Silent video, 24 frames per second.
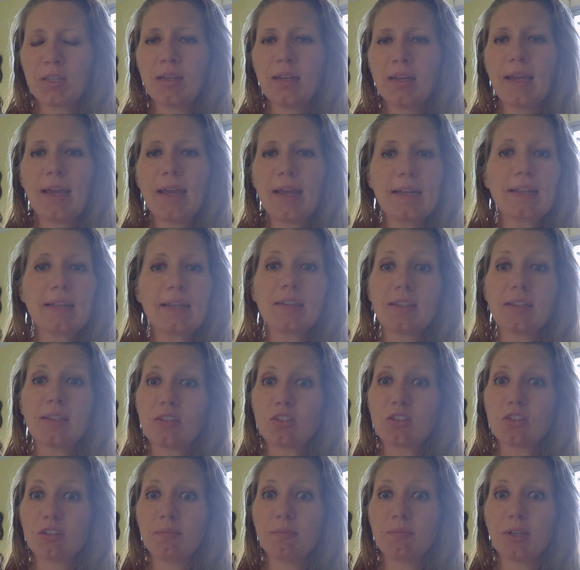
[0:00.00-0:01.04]
And I think that's
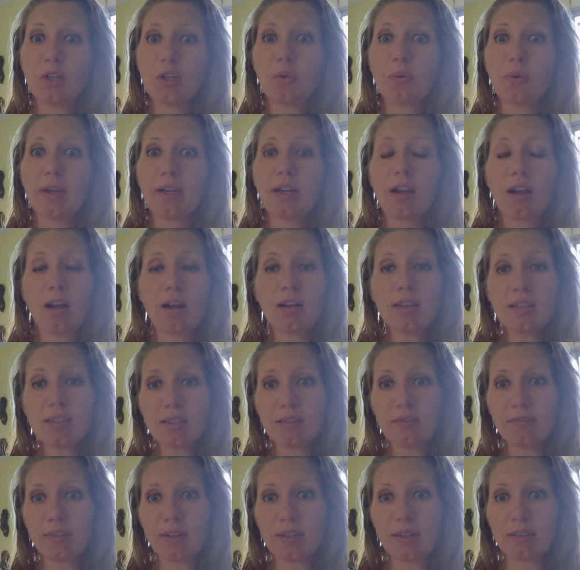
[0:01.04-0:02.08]
going to be a great
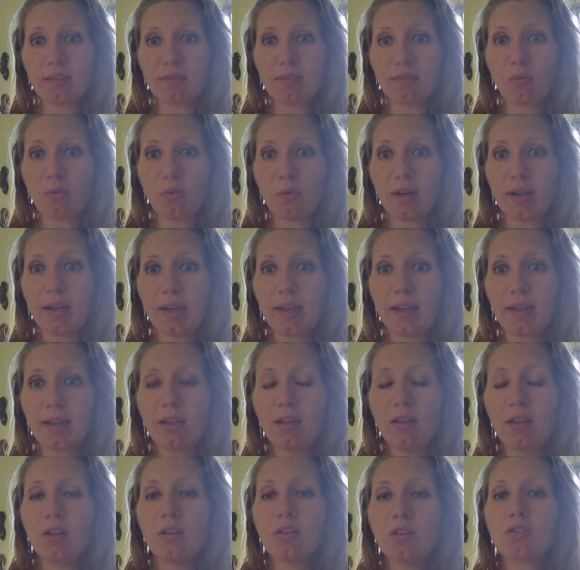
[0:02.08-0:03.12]
cost-effective way.
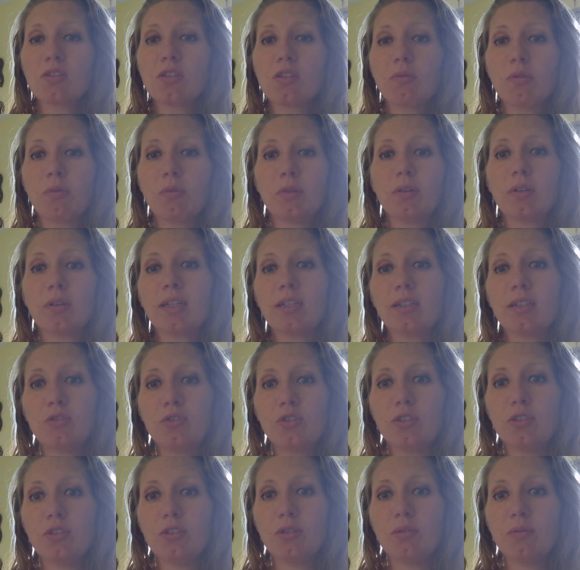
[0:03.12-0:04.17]
So what we can
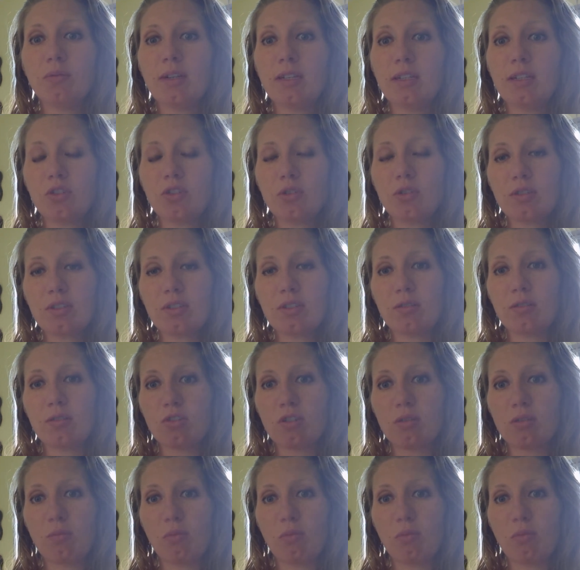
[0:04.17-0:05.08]
do is you'll see there's some